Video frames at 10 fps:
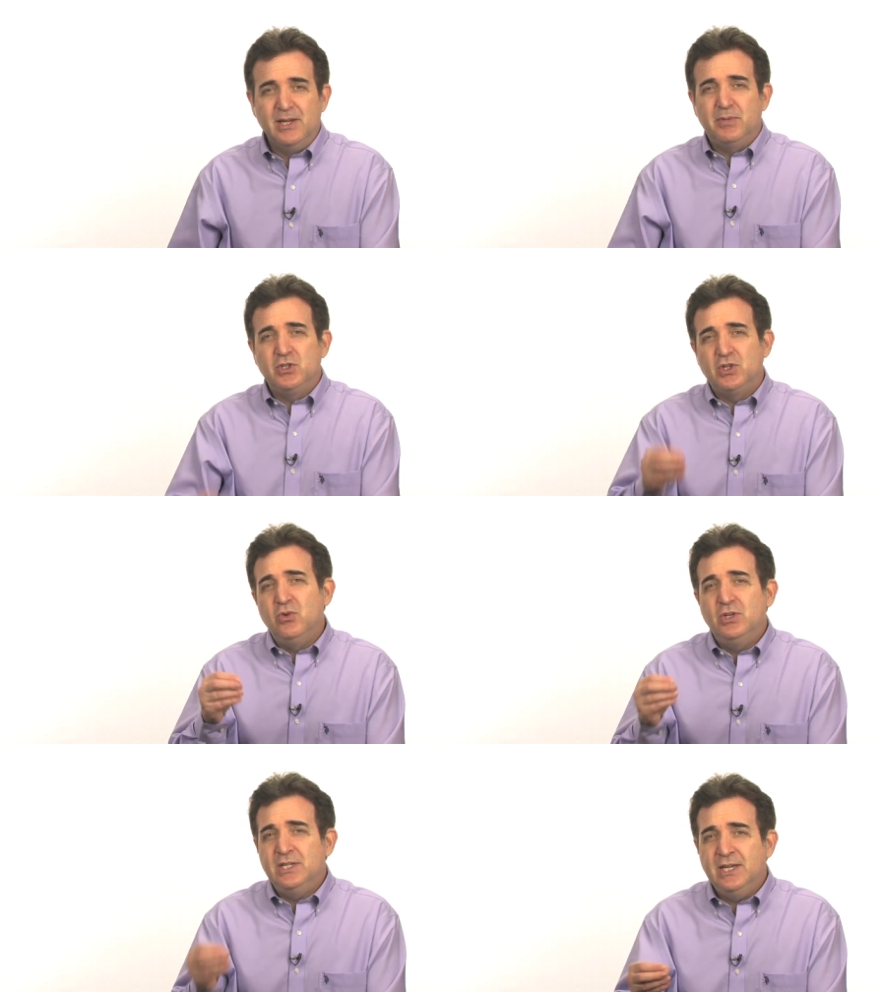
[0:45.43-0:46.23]
but
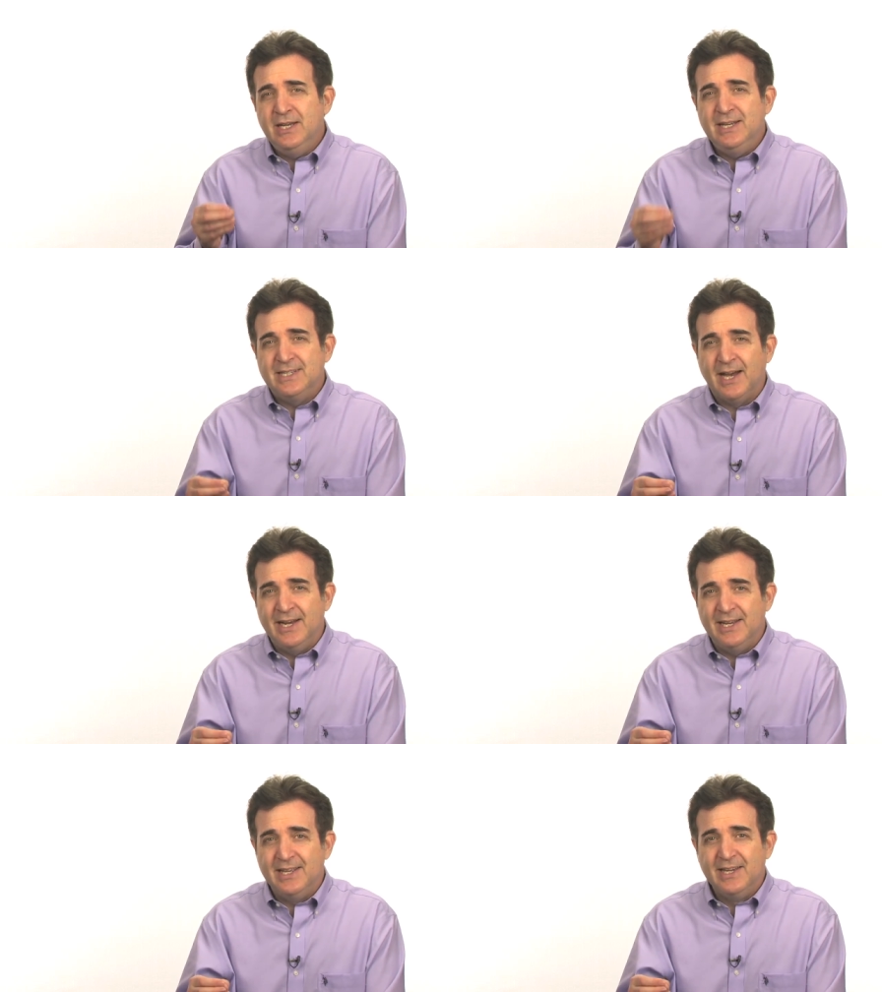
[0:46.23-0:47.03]
so teeny
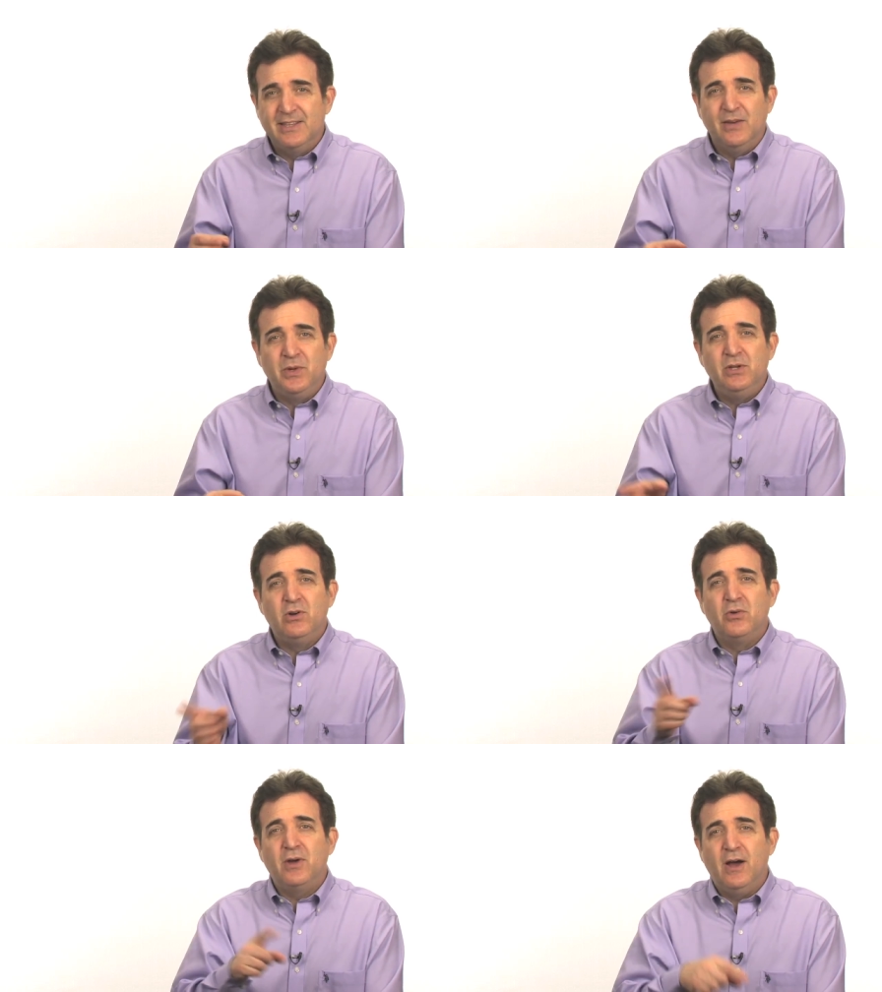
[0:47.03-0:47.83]
tiny that when you
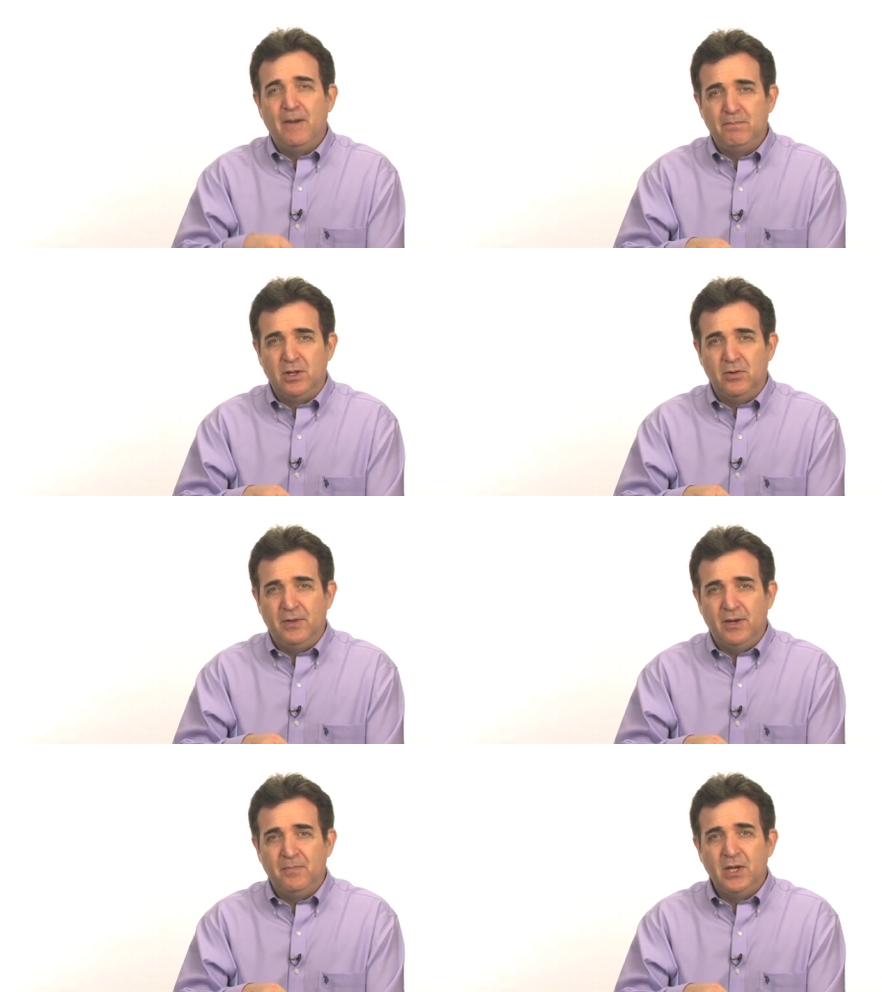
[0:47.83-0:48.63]
go to upload
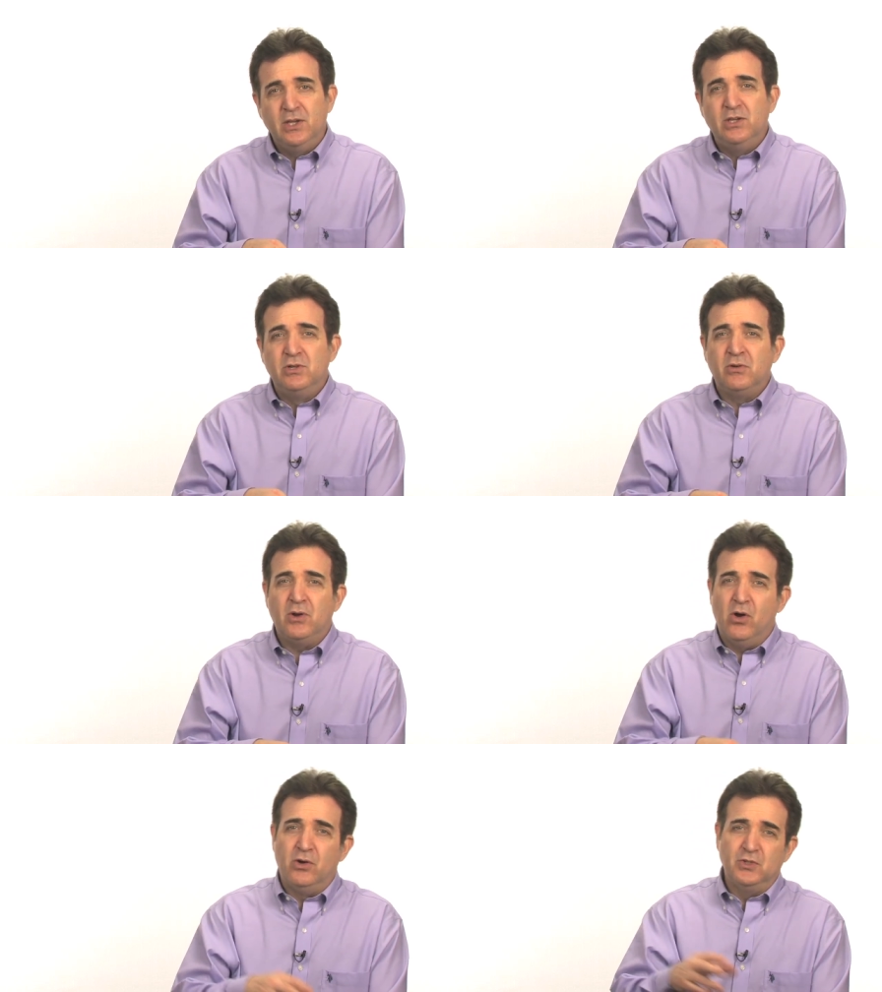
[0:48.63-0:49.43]
them, you
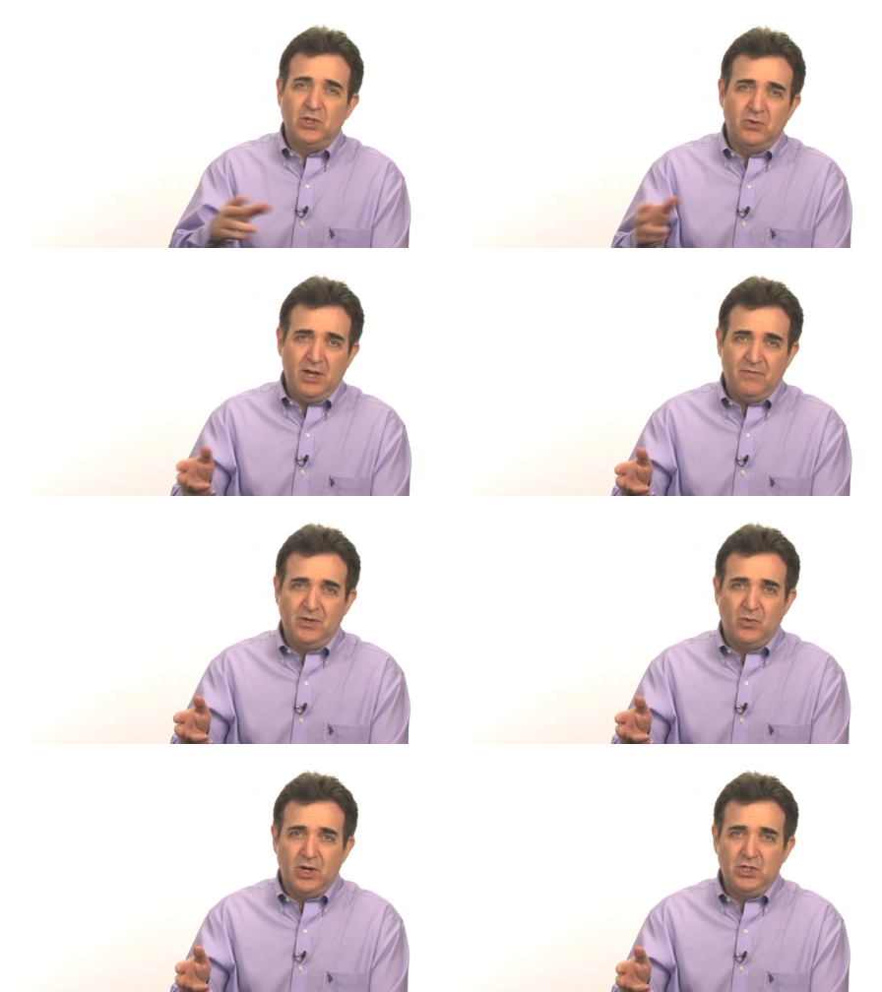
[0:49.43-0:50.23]
don't also have
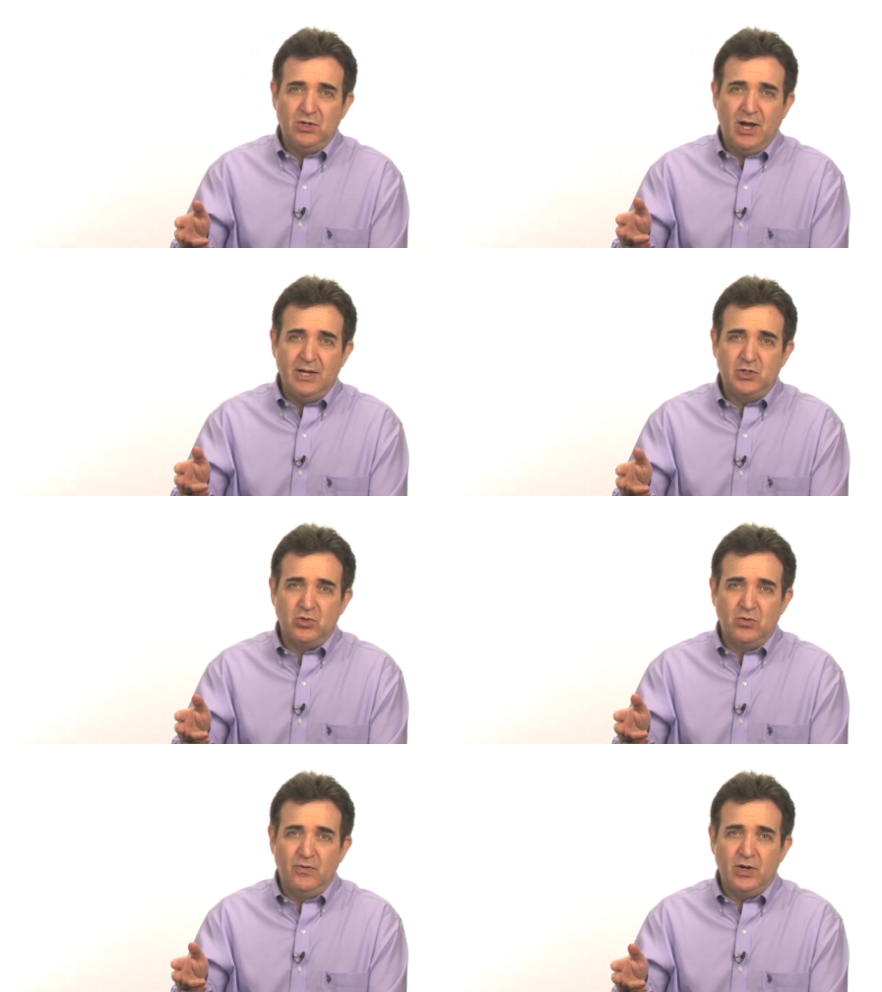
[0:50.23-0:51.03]
to watch your high
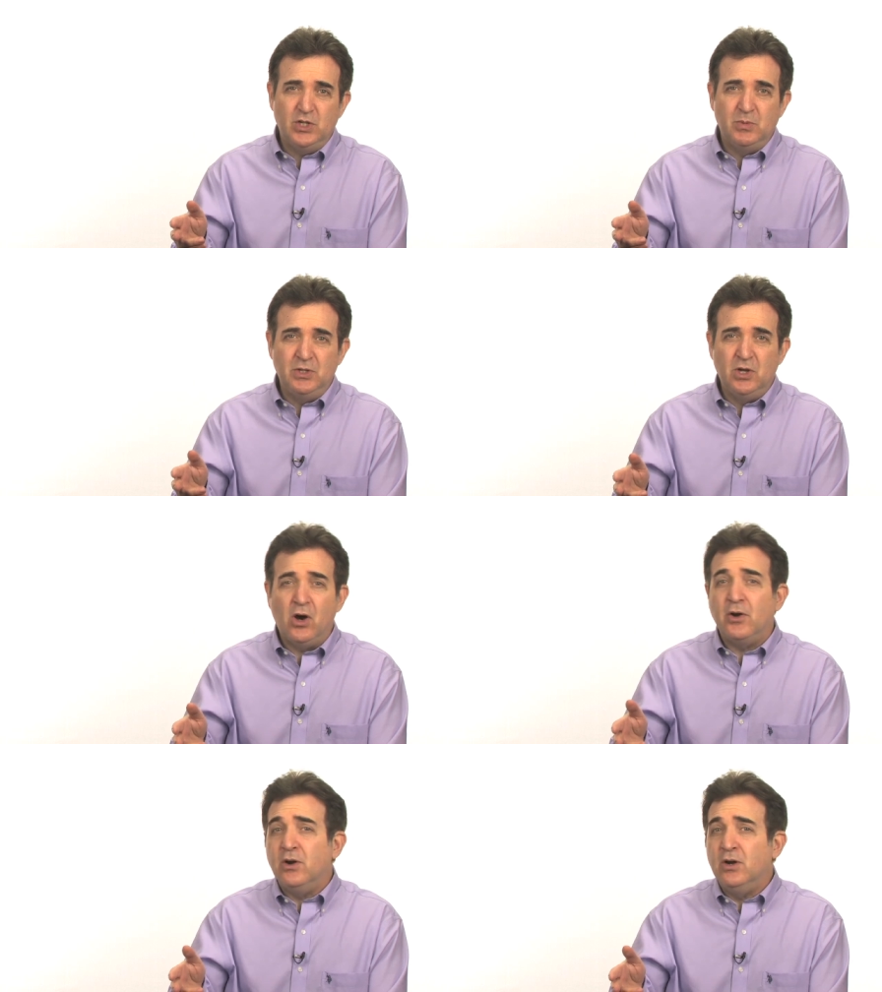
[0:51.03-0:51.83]
school freshman
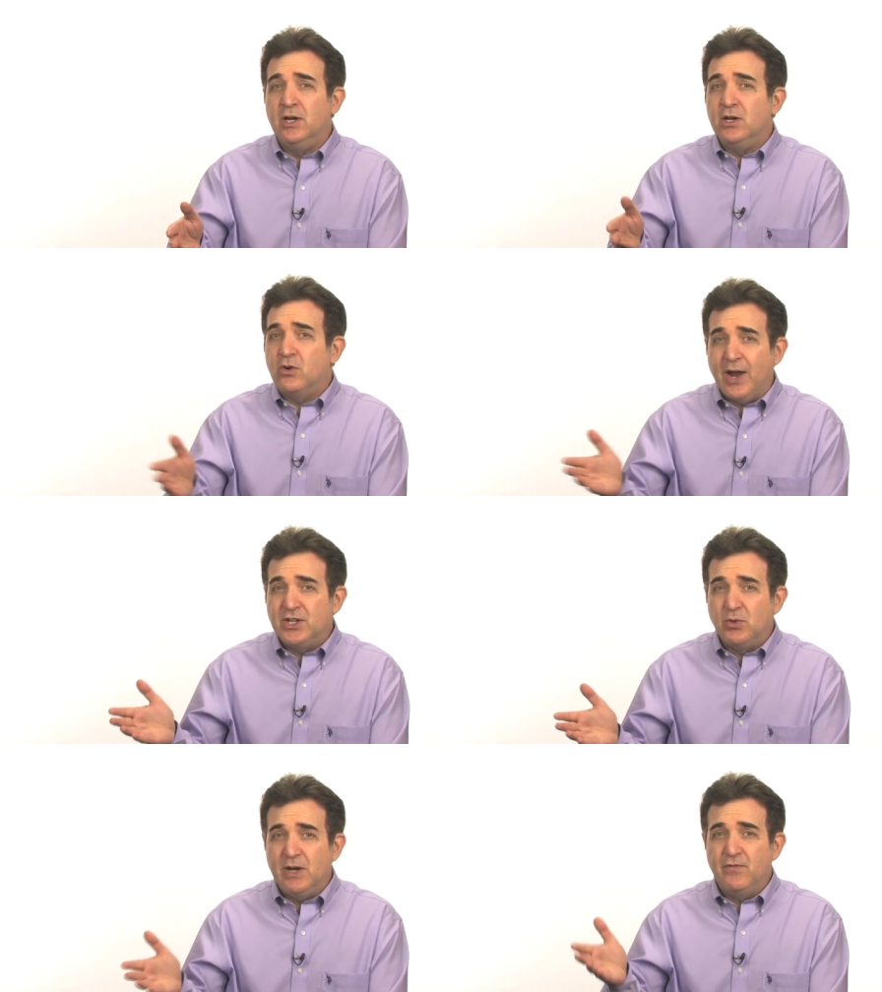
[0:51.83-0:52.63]
daughter
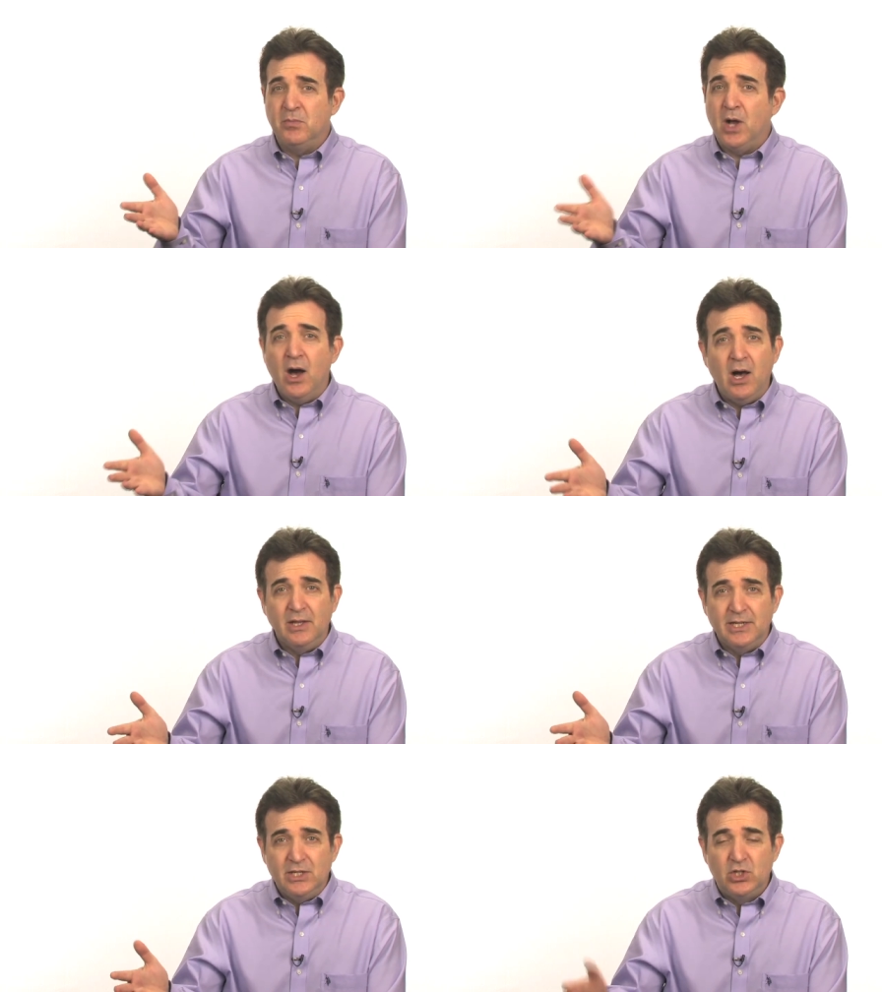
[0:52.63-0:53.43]
graduate from
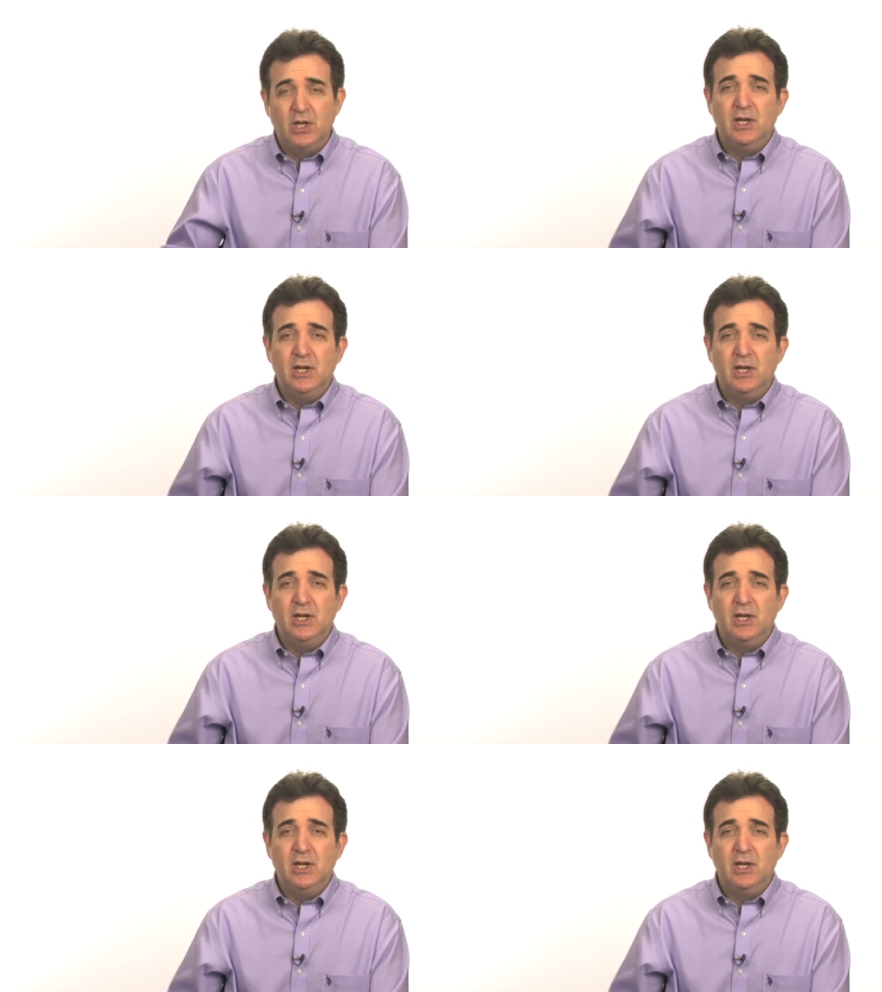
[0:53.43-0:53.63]
college